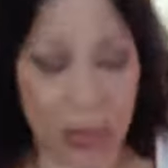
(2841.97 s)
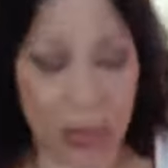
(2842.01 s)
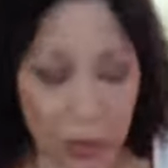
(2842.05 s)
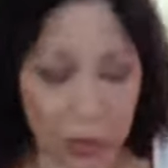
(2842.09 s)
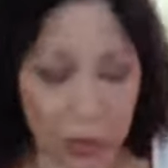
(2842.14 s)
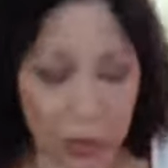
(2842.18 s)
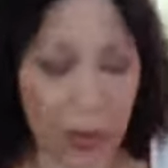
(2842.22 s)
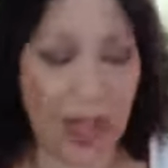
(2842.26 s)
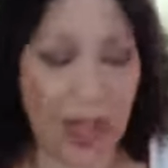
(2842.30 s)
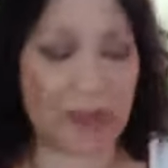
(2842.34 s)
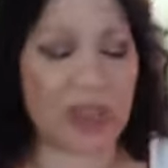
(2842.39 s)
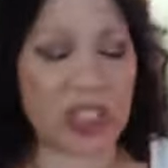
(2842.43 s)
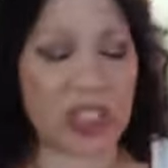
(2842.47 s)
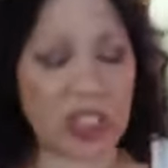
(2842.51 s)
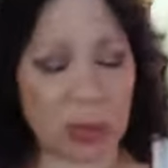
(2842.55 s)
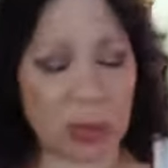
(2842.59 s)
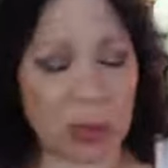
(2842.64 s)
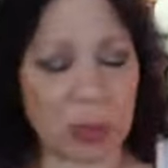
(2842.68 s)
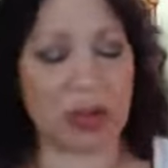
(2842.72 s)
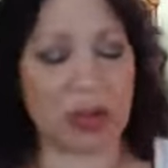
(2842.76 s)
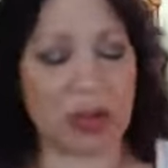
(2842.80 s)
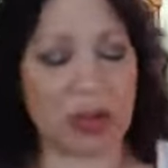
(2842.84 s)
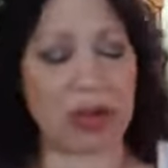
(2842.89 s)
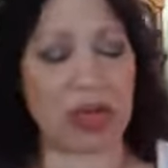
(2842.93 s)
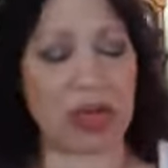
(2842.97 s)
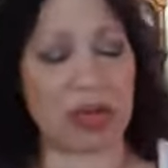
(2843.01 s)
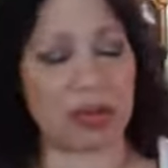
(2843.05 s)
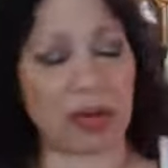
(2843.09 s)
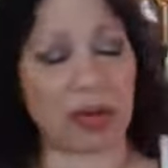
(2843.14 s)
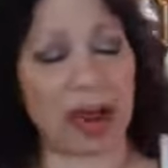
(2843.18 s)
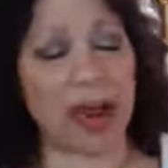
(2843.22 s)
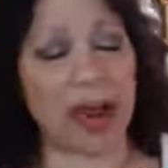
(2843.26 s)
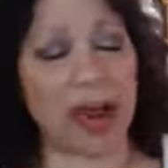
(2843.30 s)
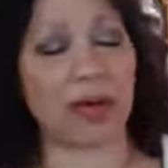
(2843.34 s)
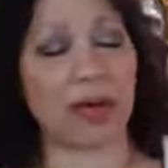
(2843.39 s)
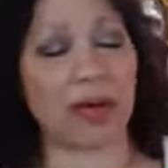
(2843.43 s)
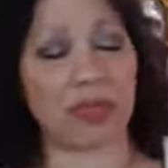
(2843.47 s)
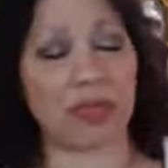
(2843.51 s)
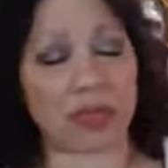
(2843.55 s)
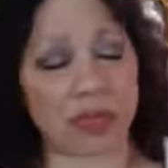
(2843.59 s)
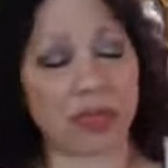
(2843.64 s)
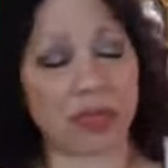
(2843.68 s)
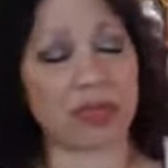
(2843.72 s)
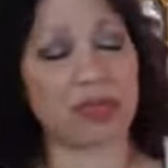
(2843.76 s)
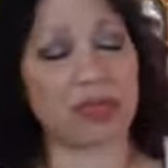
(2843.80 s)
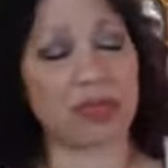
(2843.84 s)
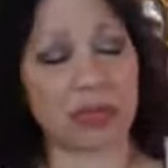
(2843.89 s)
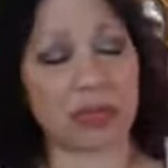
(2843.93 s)
You have a spirit in your
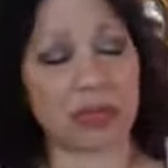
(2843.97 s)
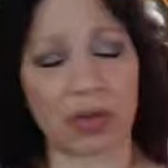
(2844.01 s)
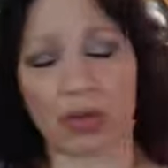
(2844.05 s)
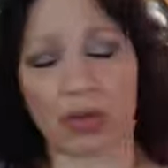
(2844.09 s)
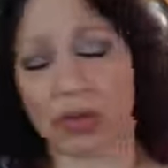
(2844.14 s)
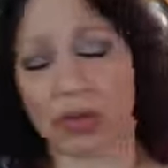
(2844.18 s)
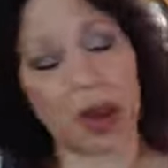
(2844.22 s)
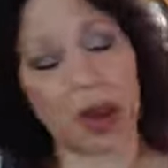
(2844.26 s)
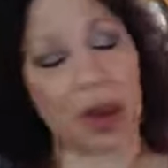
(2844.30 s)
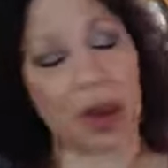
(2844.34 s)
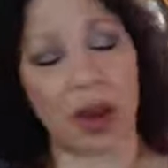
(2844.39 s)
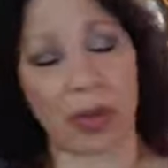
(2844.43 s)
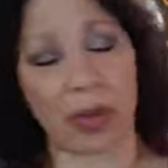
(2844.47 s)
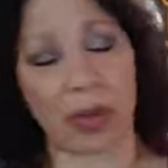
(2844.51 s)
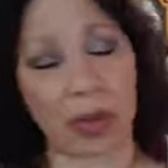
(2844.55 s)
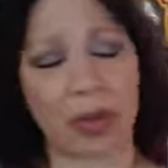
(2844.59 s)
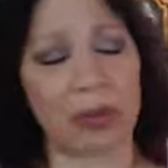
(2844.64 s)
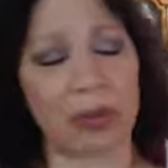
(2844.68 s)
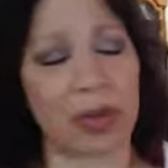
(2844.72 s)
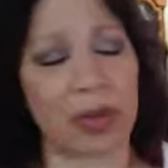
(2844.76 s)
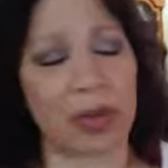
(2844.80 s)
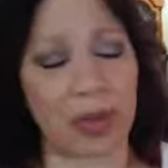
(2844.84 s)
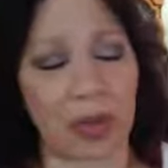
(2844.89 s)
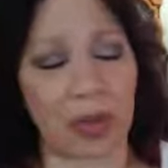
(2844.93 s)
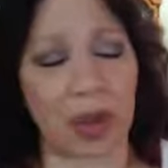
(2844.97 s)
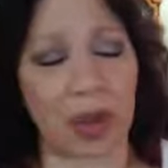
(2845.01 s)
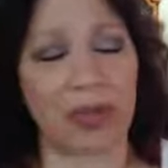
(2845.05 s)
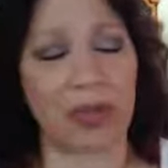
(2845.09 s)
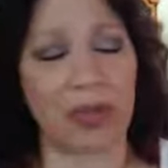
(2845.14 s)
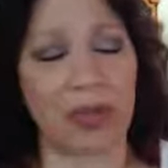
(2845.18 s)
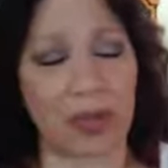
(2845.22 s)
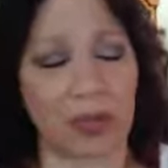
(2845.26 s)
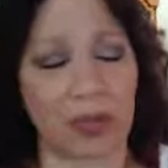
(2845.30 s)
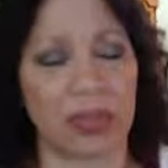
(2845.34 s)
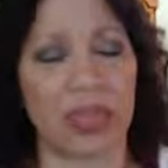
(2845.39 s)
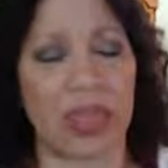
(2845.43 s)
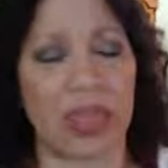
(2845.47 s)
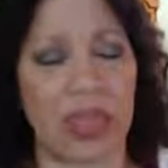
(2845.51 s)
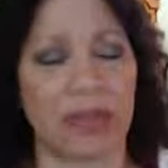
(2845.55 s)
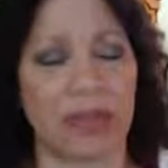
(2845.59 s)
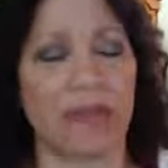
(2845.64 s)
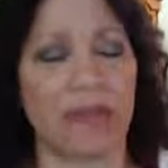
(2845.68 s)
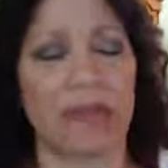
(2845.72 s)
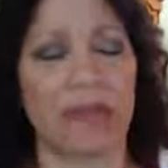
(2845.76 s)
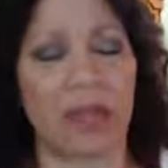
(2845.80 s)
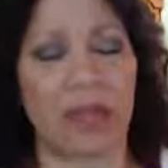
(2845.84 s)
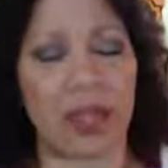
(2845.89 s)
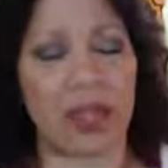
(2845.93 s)
house or apartment, wherever you
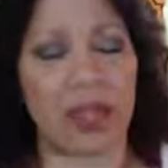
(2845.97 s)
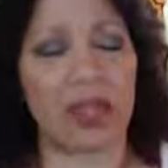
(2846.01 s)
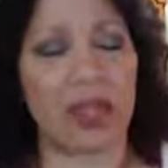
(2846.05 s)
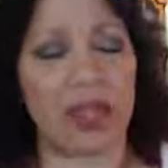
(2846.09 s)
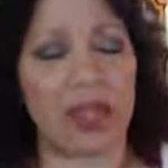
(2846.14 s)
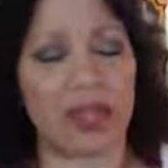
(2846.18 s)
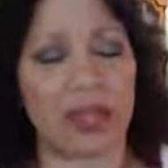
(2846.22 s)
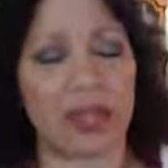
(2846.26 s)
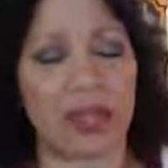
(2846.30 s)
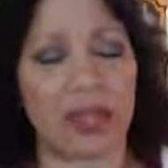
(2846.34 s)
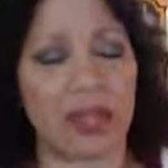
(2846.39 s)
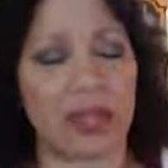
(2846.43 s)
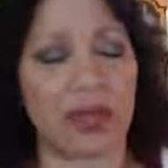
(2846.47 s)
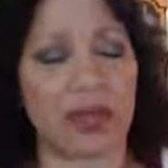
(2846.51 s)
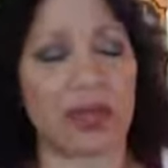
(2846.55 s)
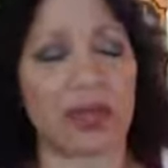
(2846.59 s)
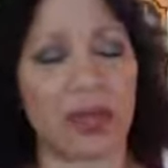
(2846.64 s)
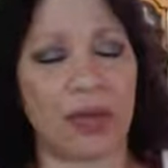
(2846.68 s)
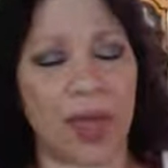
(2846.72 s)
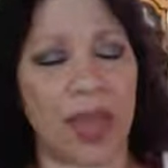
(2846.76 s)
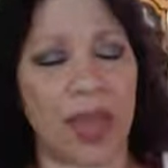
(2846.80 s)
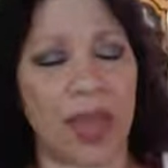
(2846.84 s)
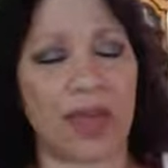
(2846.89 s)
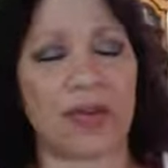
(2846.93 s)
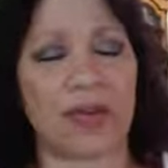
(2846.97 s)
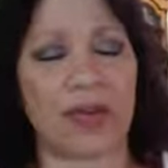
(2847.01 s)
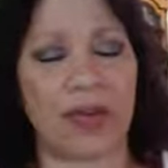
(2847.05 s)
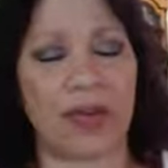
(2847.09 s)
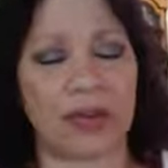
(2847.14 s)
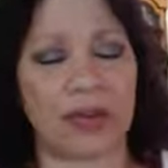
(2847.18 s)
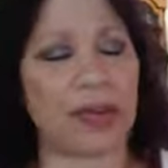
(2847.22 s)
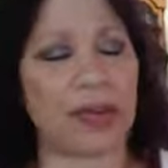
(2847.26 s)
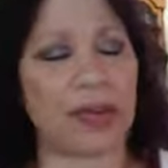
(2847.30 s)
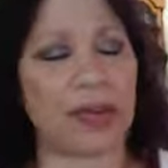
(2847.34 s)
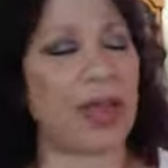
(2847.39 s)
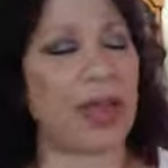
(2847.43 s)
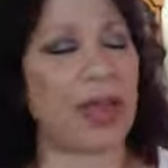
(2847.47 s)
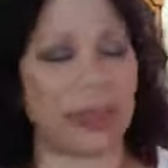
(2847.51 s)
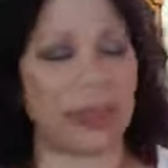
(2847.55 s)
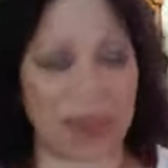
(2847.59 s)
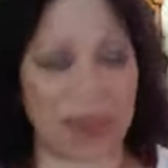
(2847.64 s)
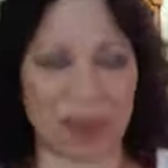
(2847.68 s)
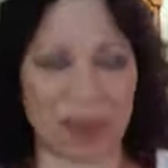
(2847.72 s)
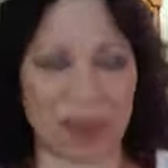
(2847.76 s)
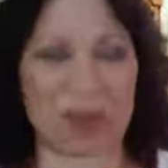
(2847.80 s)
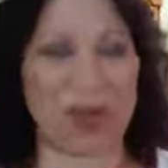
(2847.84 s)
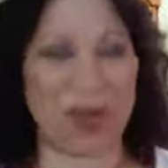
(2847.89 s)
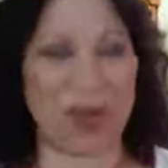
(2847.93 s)
live. There, you
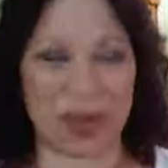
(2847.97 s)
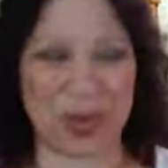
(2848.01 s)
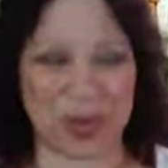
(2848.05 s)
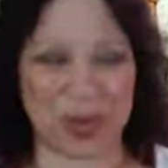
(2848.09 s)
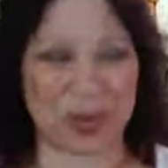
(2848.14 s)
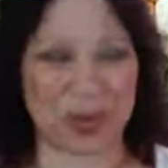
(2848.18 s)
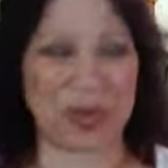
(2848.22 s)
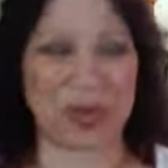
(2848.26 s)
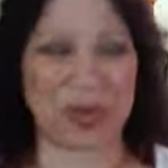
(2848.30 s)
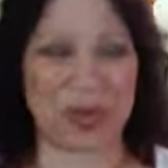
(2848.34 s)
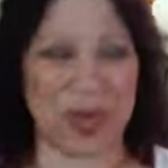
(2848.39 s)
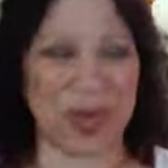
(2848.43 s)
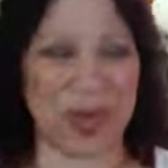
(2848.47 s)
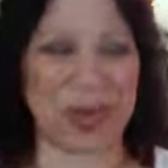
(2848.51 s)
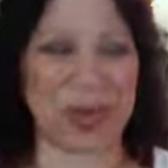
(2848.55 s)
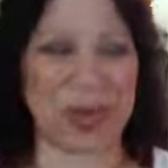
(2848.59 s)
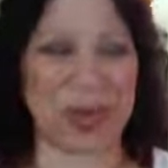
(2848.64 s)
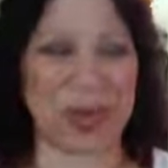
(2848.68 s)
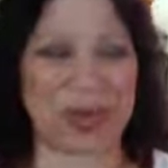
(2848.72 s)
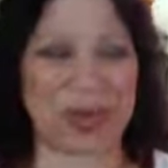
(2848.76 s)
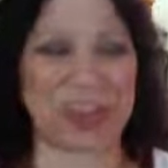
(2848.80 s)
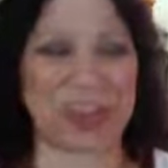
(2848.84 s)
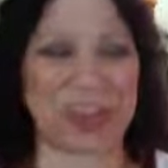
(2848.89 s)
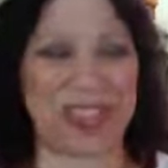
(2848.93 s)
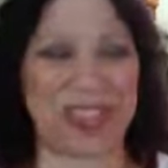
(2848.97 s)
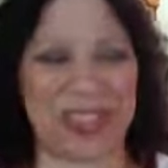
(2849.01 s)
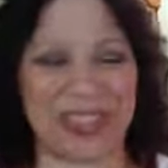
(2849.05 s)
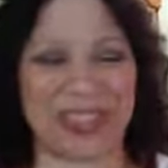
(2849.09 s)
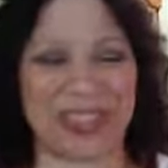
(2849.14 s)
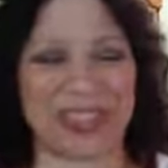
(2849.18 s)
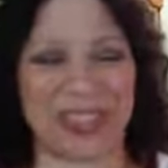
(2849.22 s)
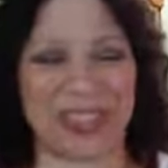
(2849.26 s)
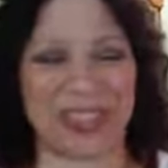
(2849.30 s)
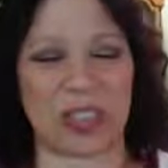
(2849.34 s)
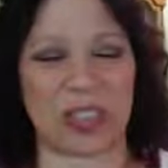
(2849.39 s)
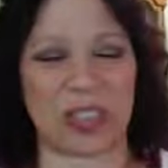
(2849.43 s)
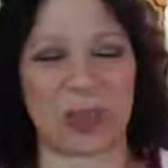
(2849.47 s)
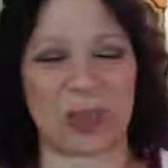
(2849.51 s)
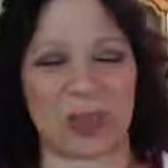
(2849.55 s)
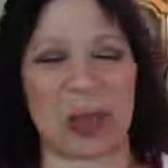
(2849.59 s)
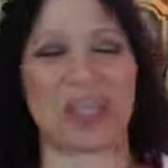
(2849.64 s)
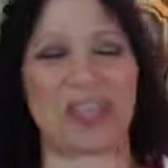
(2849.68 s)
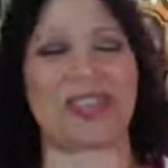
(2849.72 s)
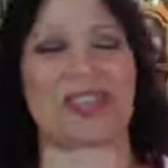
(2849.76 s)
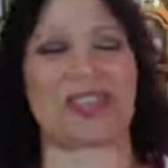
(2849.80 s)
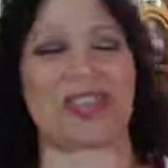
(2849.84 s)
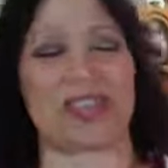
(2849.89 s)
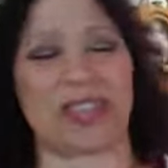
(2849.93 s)
have somebody who is
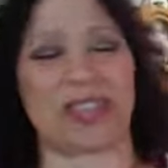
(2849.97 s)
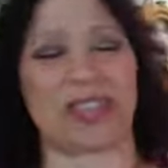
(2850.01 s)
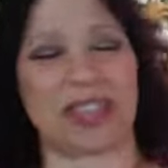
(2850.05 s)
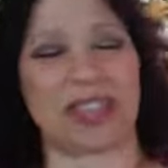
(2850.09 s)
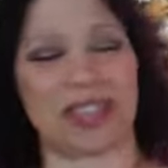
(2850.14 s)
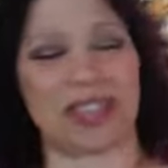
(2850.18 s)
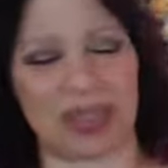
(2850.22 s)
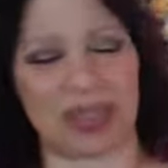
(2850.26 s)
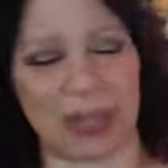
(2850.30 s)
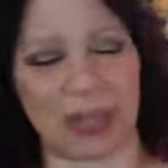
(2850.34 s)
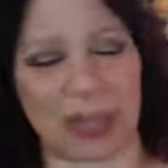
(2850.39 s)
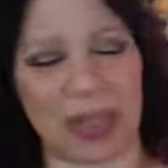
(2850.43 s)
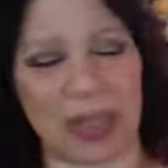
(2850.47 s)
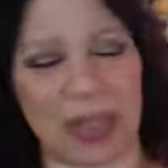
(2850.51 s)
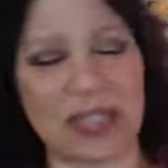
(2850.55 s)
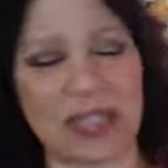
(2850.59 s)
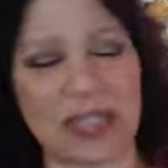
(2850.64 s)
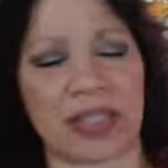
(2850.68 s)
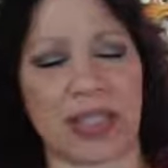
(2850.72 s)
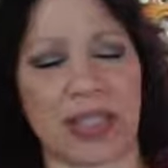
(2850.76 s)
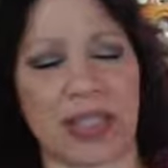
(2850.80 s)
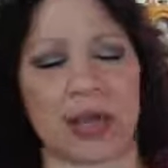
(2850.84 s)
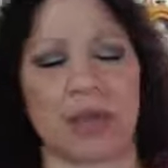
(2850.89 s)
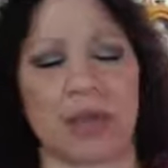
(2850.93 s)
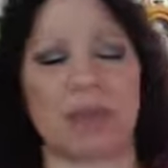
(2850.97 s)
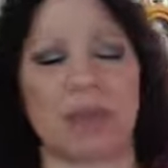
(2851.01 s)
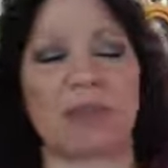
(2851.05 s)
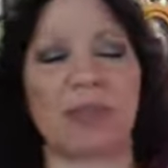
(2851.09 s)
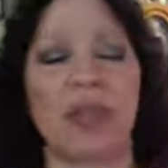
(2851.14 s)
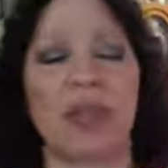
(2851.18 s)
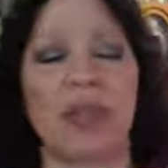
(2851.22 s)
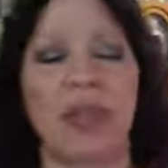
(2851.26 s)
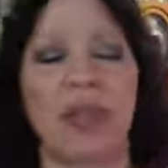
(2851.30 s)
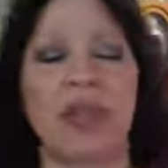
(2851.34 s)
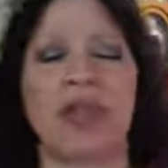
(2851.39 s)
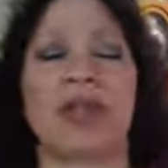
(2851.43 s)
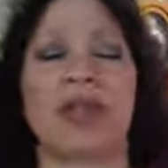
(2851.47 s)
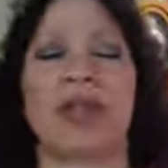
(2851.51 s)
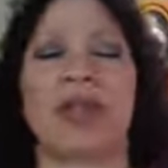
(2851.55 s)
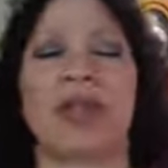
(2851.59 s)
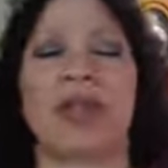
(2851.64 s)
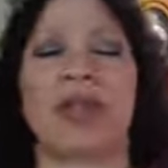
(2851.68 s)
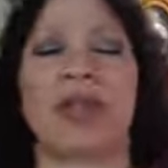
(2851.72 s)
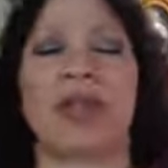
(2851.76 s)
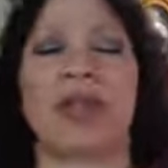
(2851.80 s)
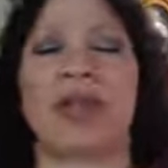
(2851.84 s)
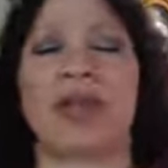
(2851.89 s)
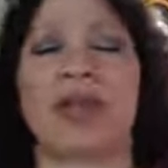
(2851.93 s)
present in your space there,
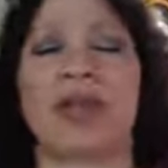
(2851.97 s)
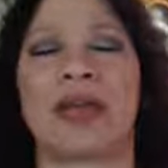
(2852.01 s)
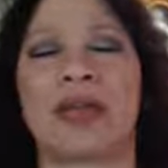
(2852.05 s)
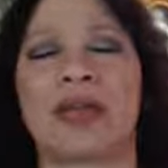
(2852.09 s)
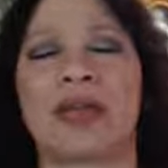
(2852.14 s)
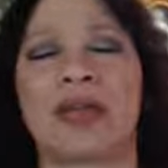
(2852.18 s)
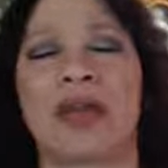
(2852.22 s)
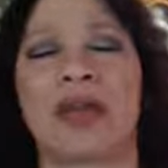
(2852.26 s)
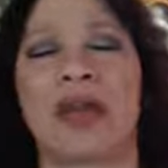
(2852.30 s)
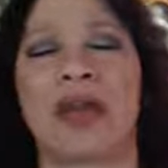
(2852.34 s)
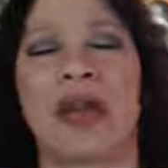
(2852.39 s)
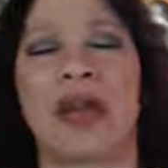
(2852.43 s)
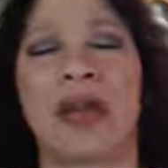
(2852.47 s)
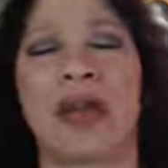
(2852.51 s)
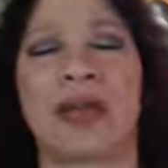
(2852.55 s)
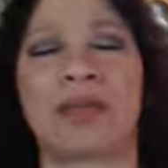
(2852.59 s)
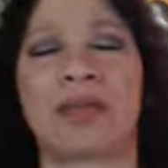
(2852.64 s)
and